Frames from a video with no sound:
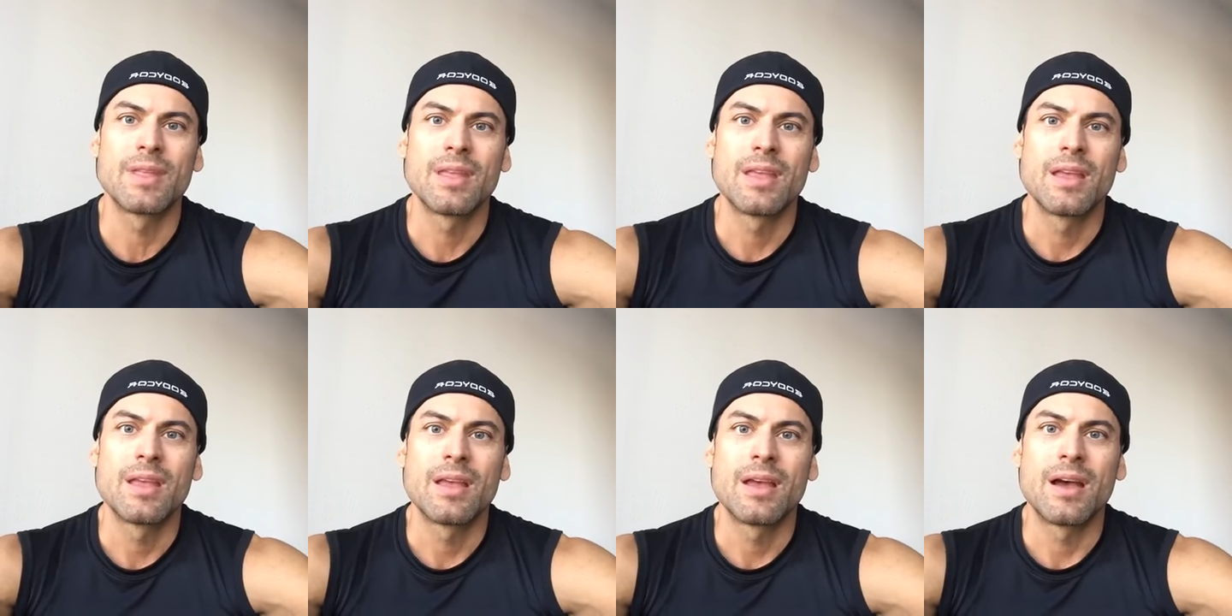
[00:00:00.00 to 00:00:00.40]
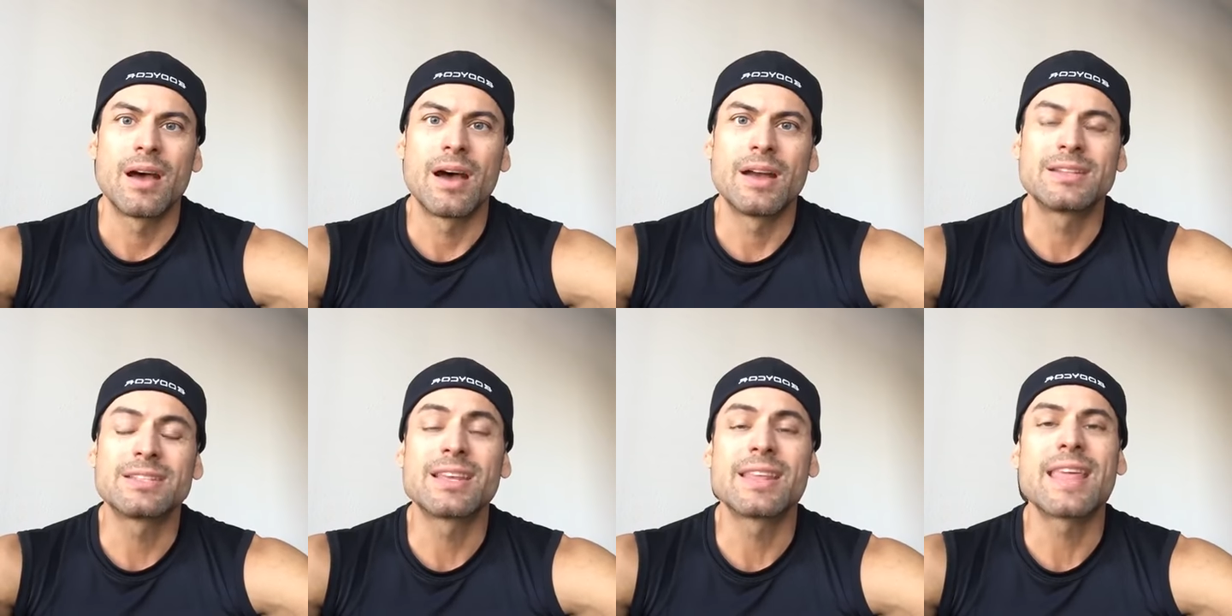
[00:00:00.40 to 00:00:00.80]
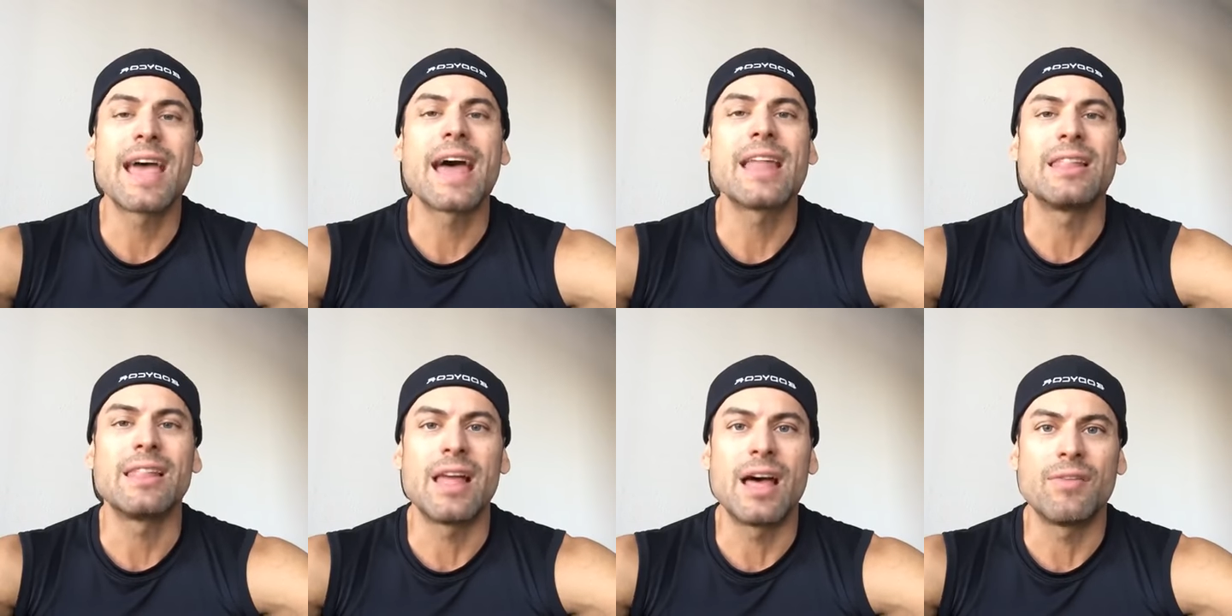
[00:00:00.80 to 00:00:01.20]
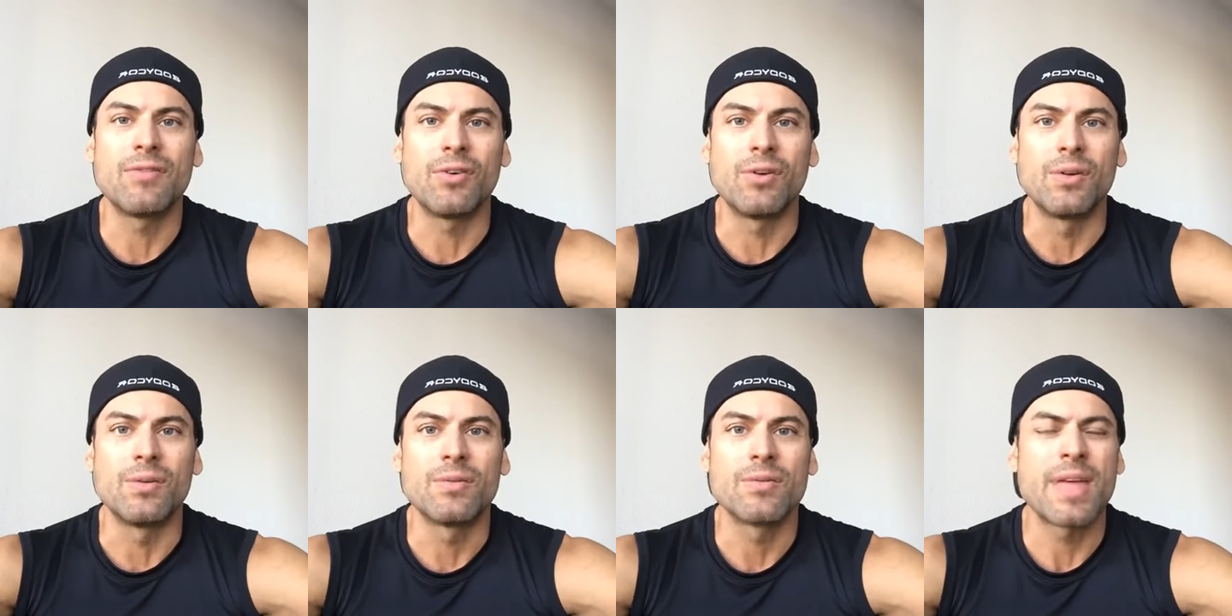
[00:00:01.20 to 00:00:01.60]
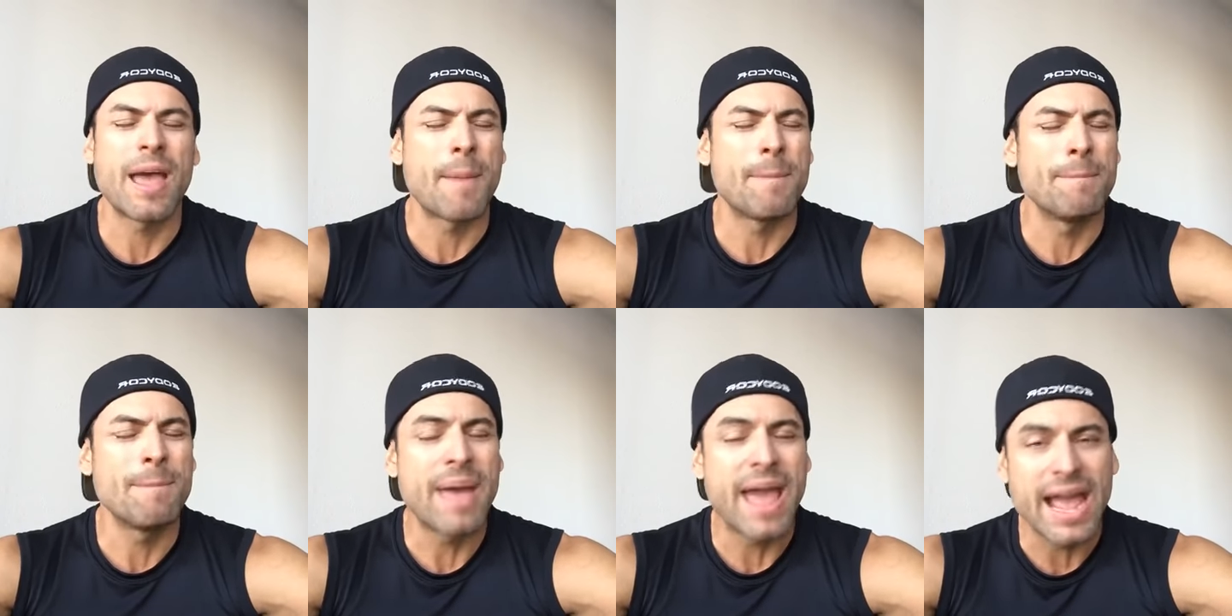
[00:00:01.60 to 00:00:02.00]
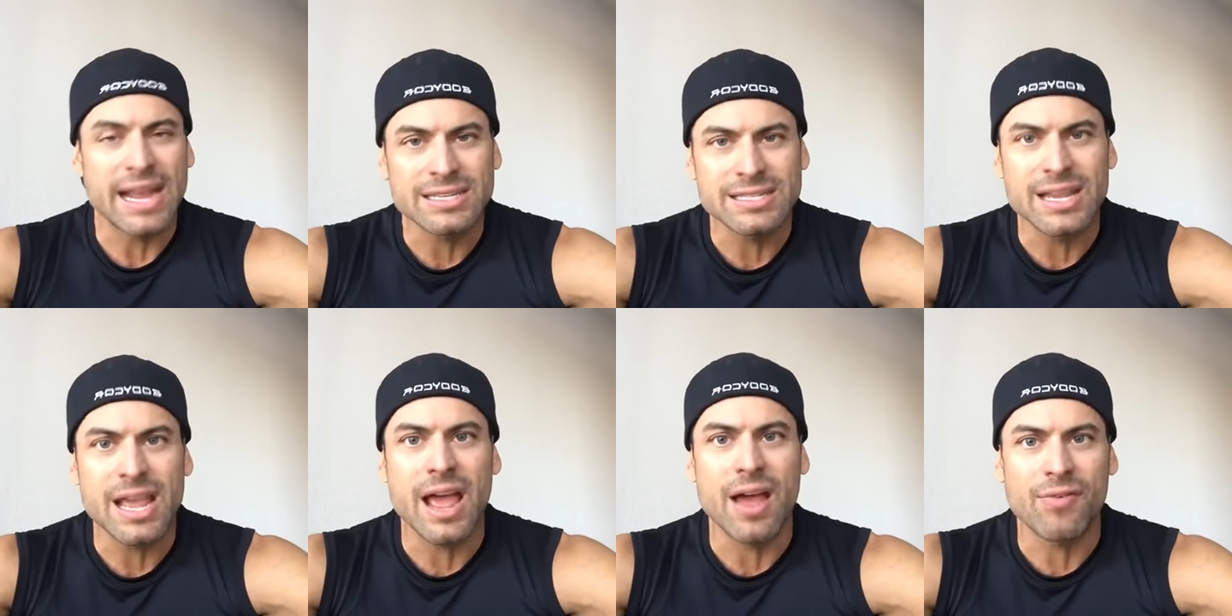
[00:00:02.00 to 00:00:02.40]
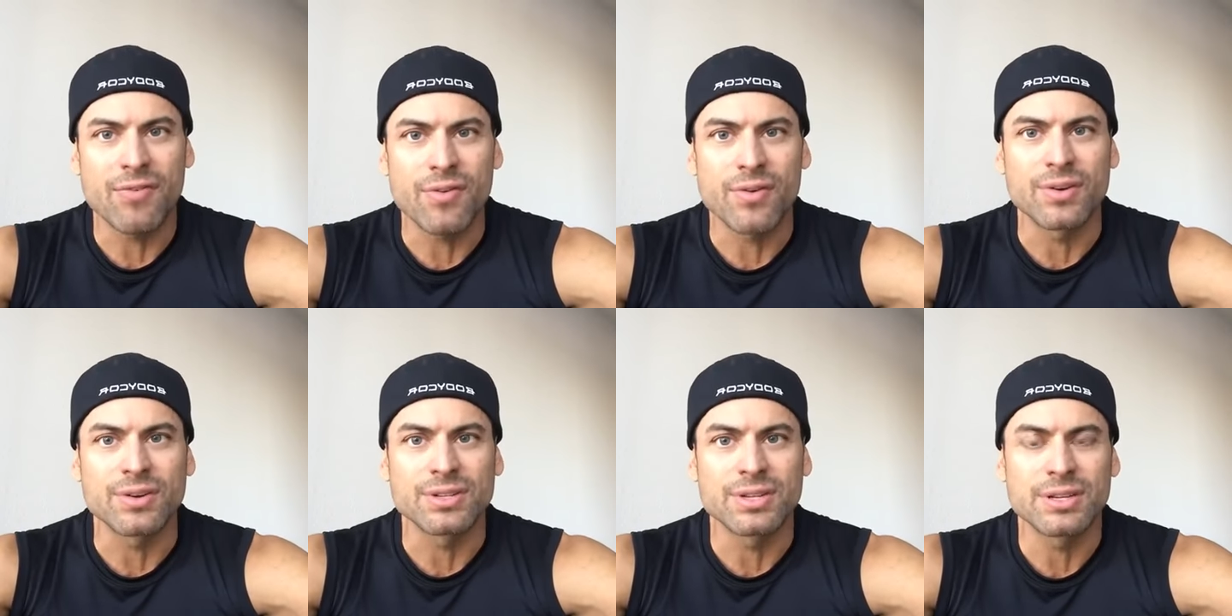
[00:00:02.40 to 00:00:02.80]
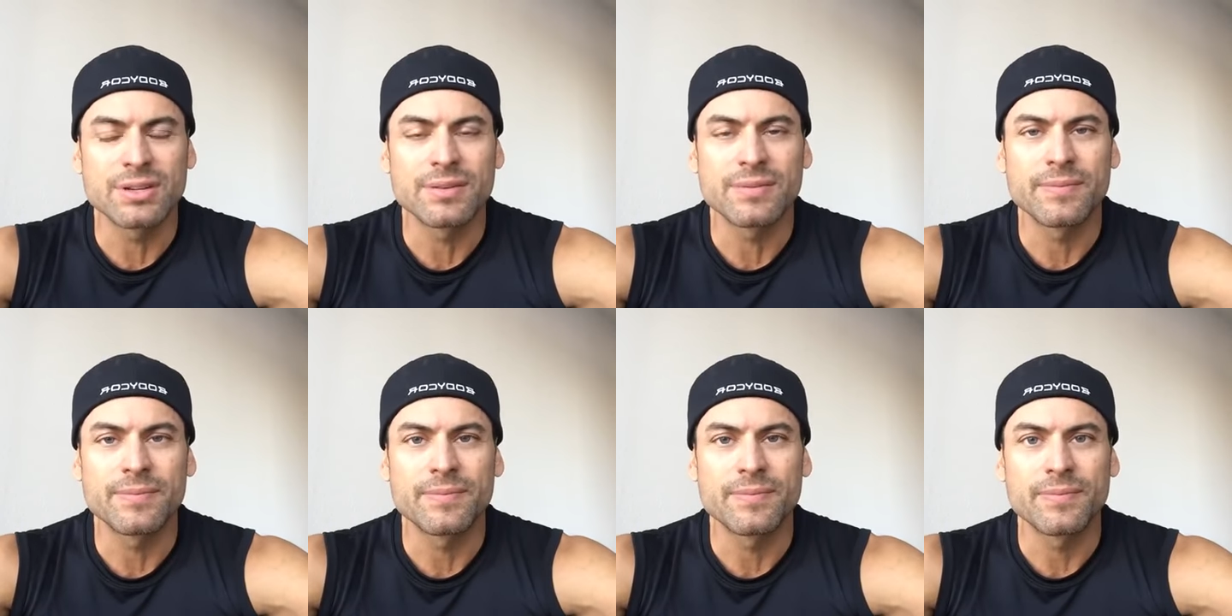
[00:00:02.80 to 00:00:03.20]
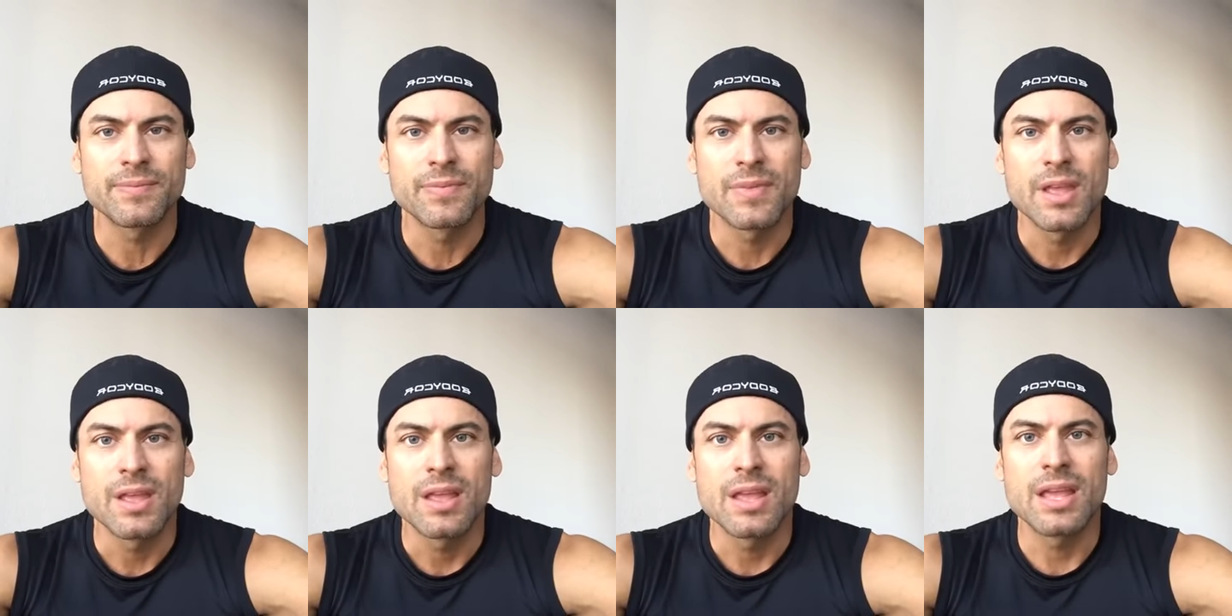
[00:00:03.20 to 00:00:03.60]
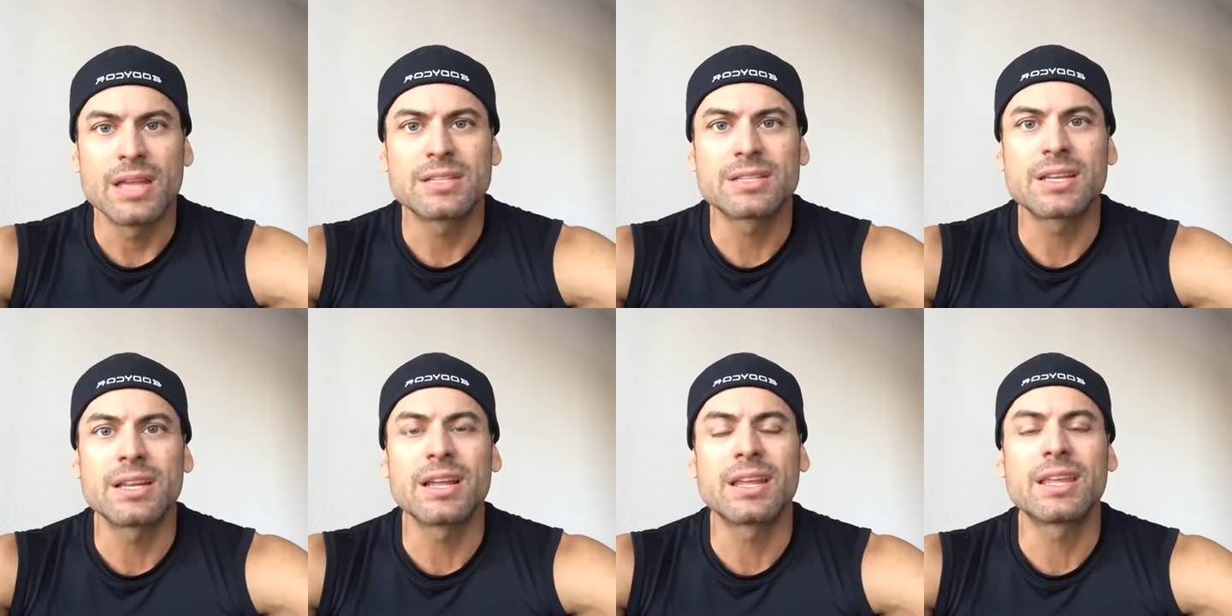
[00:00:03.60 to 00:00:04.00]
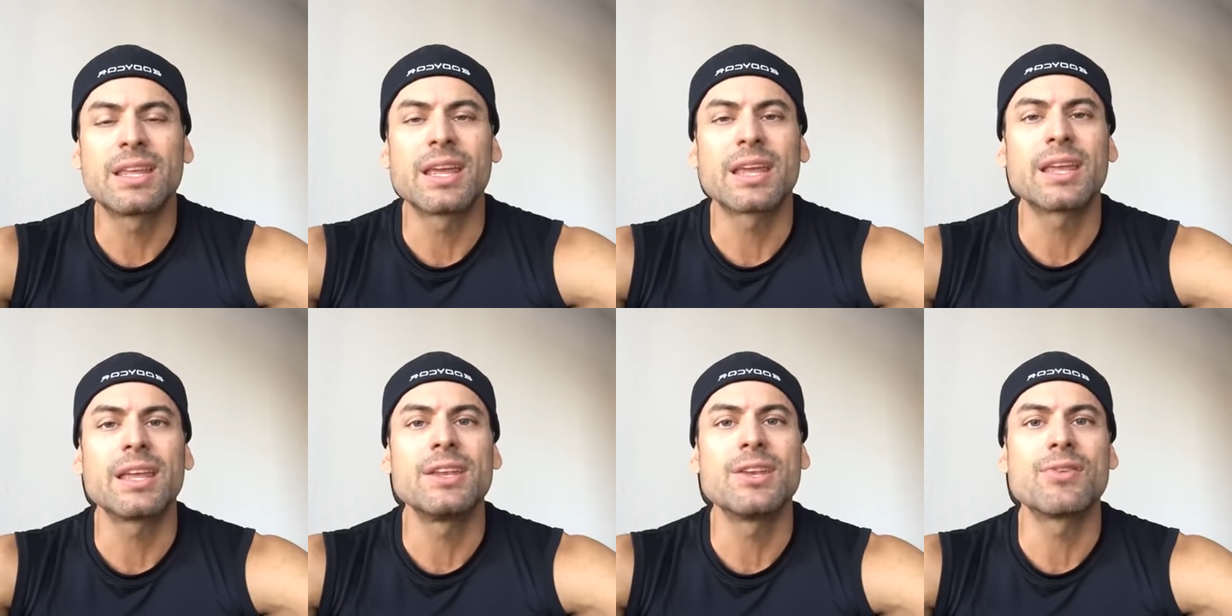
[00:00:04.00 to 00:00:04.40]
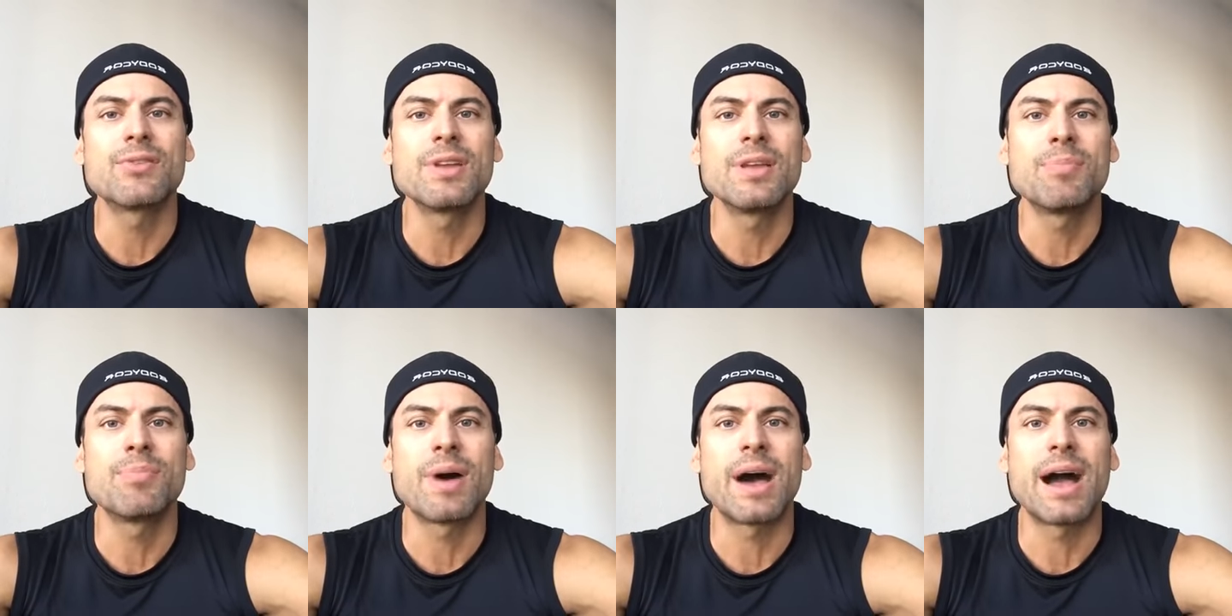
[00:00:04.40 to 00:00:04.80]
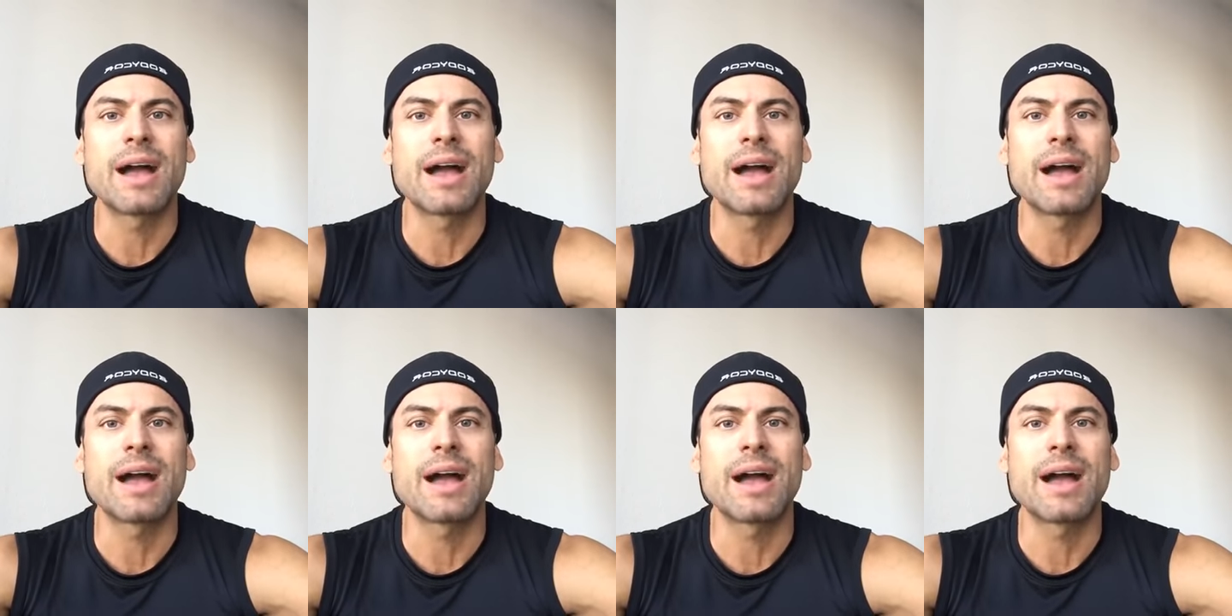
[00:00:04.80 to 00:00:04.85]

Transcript: to that level, that max effort, it's going to kick in your EPOC